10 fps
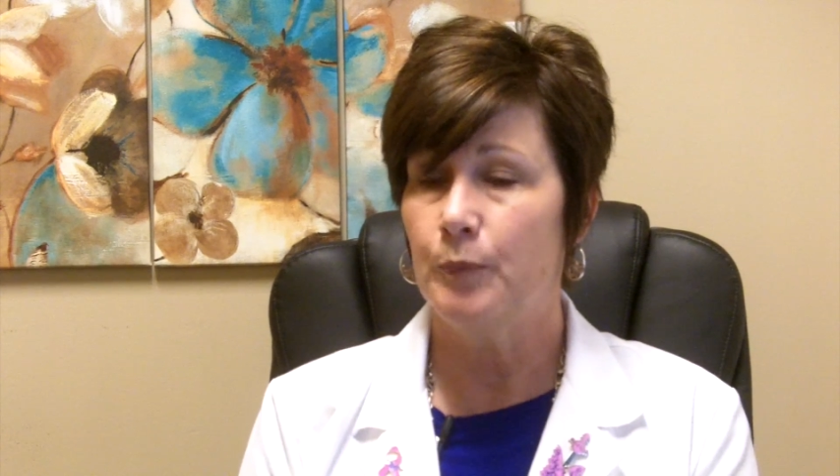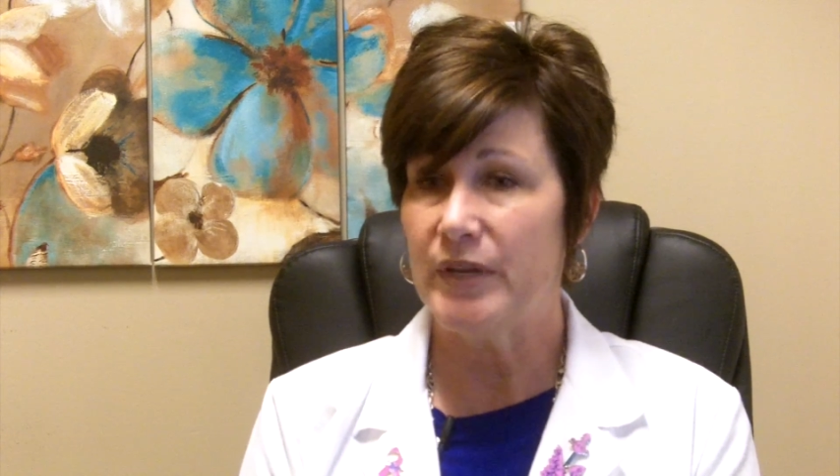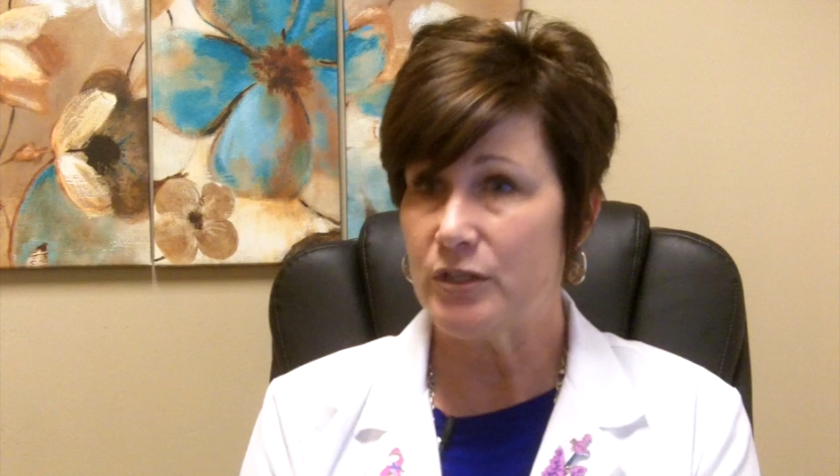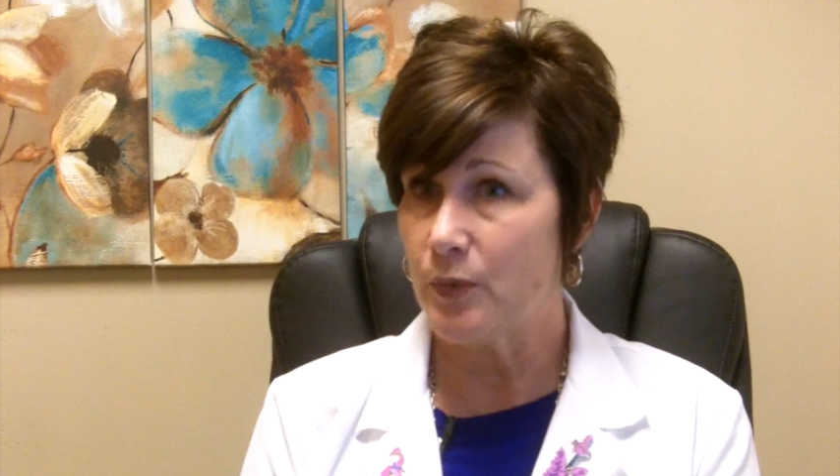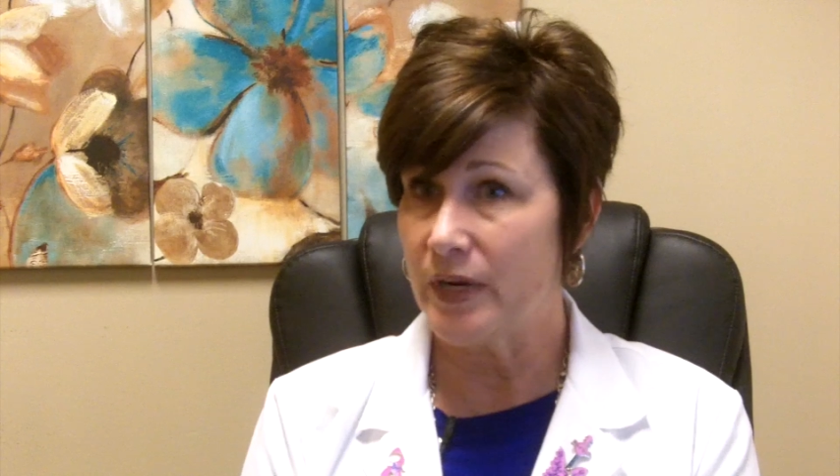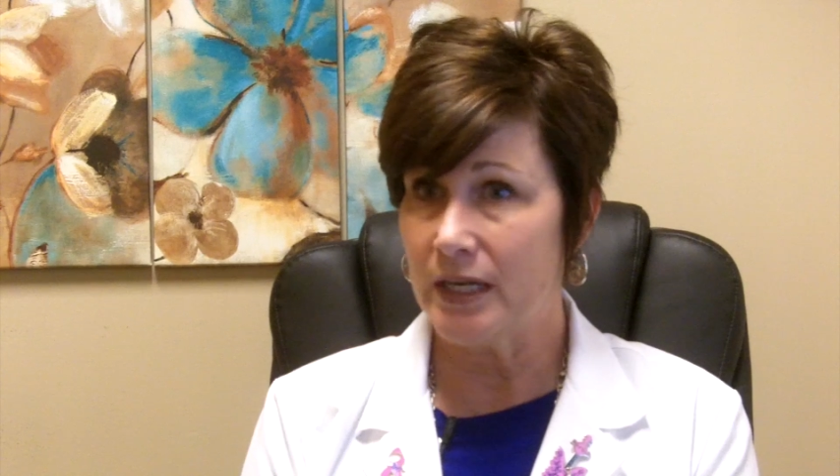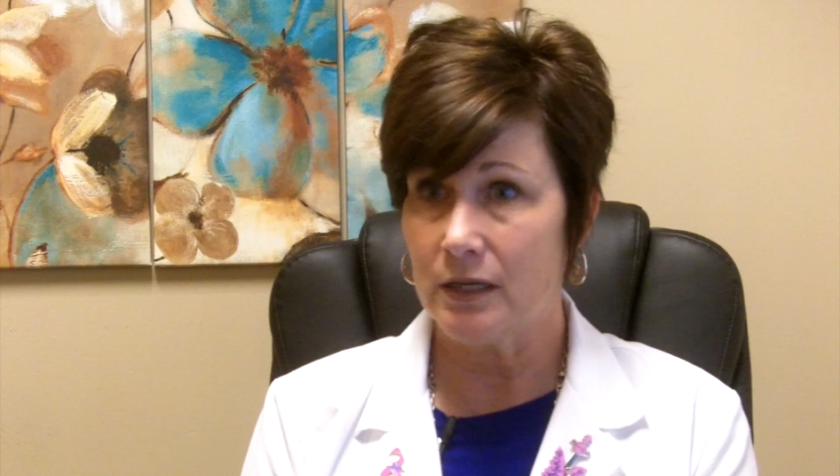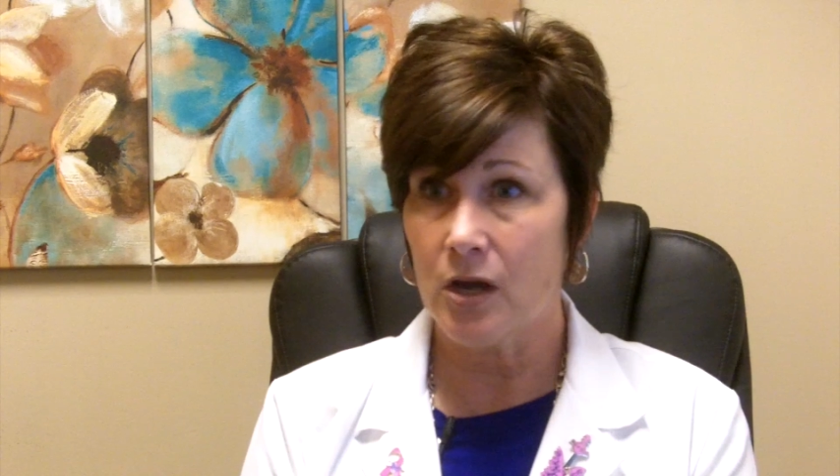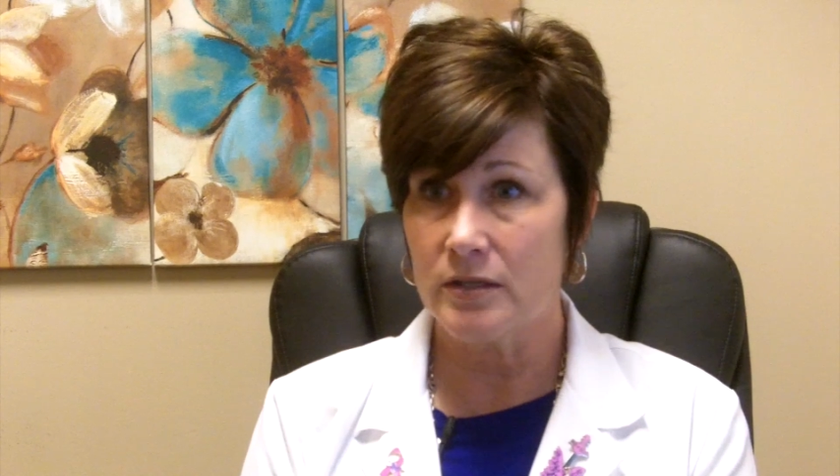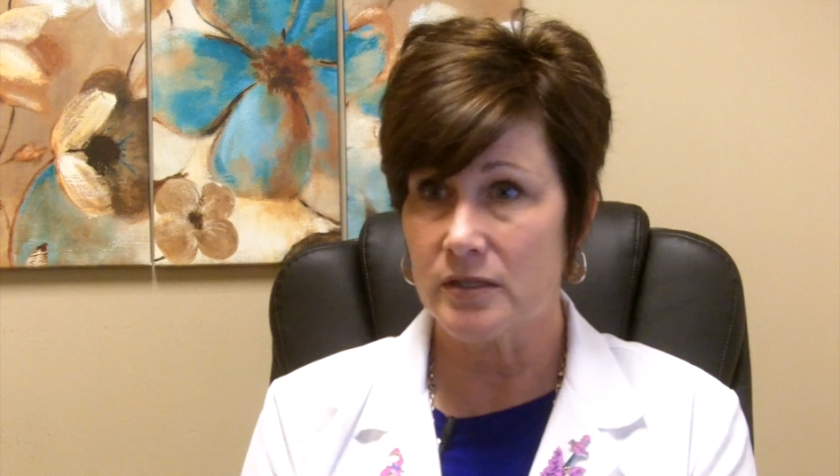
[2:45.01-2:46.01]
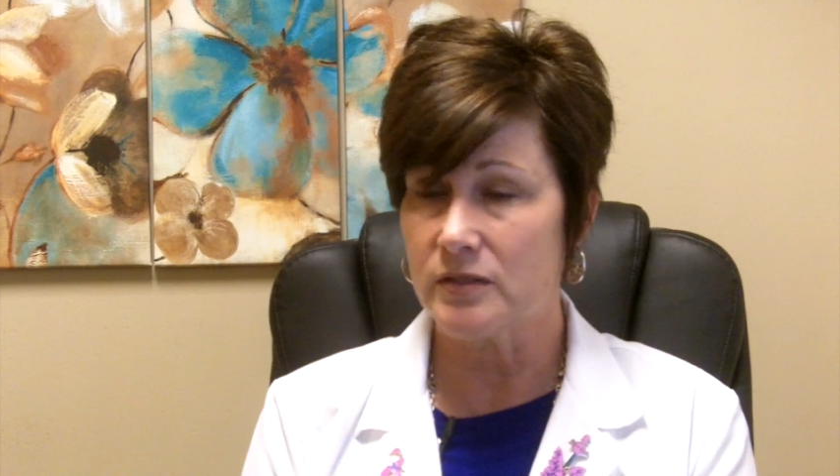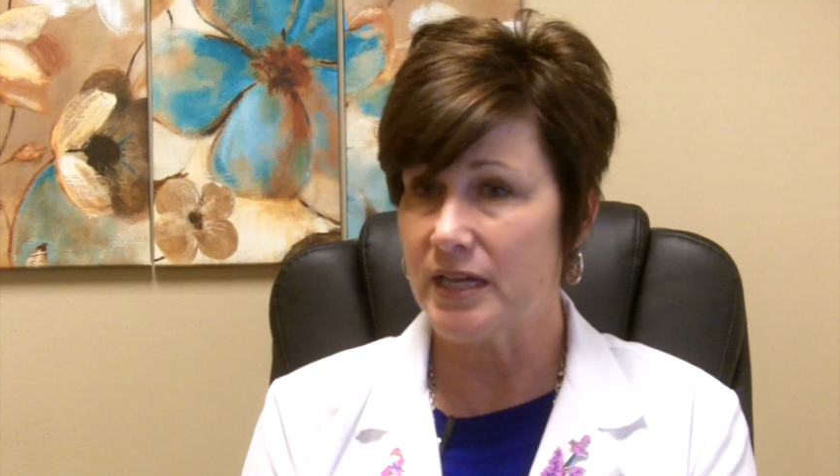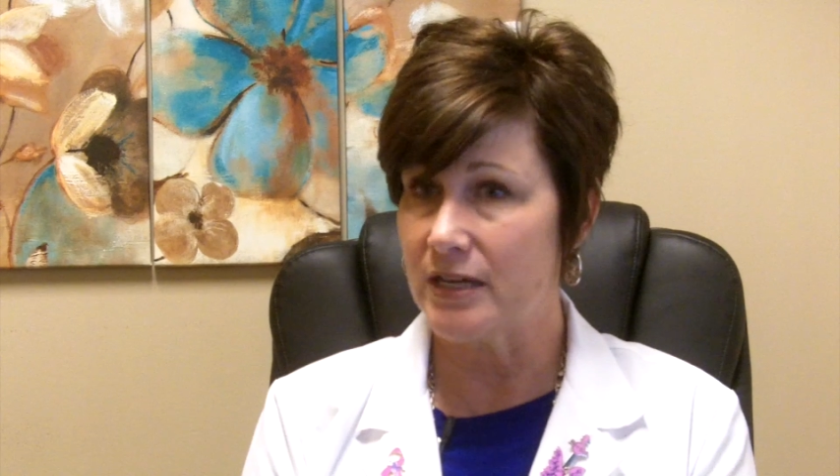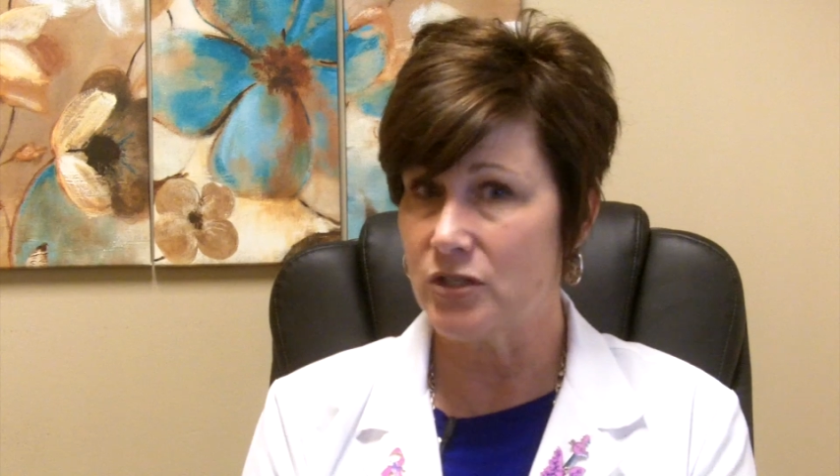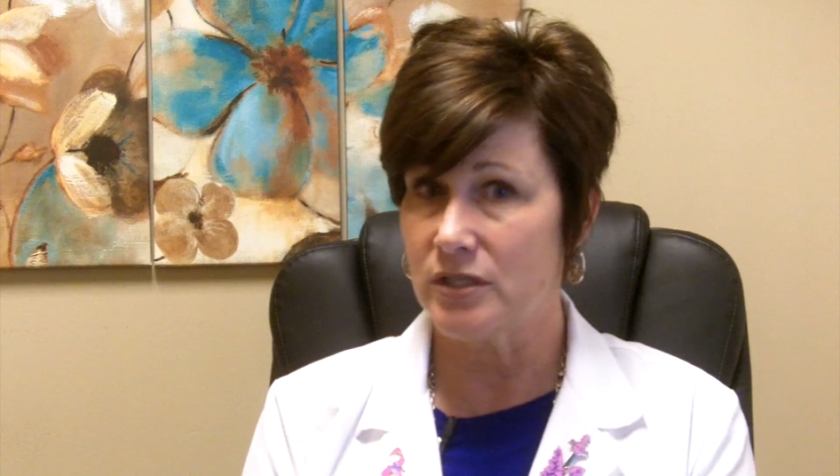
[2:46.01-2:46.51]
between
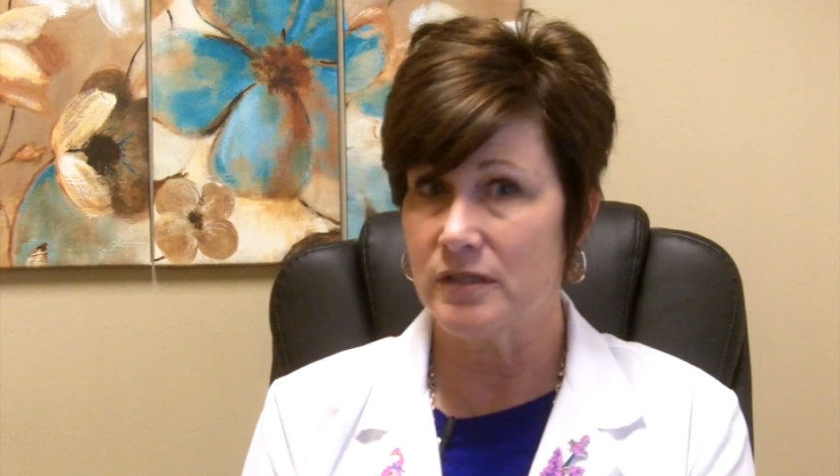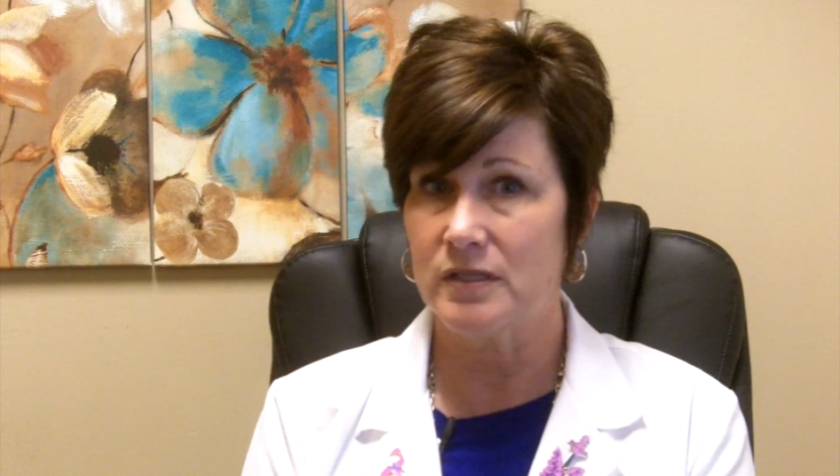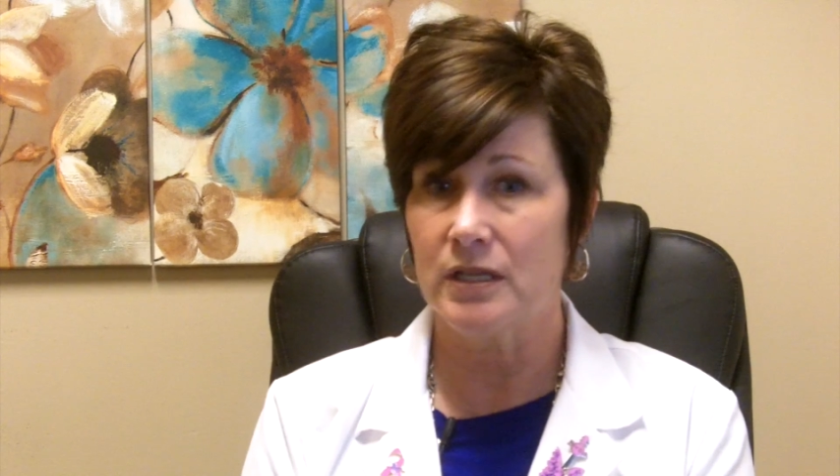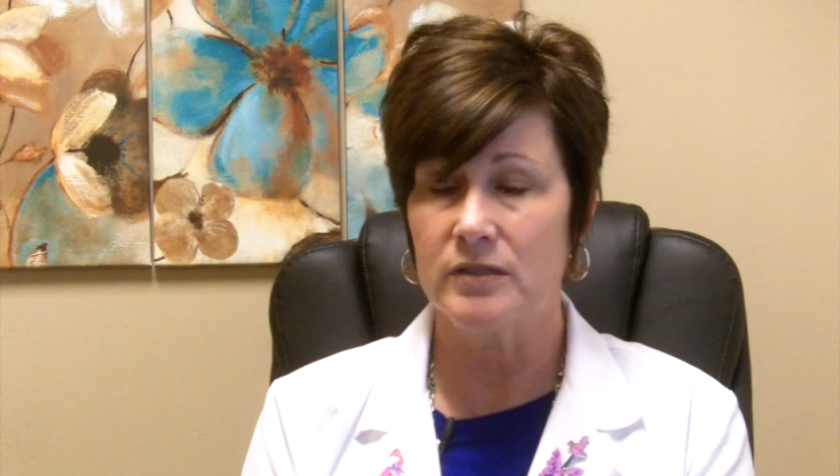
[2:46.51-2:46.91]
consultations.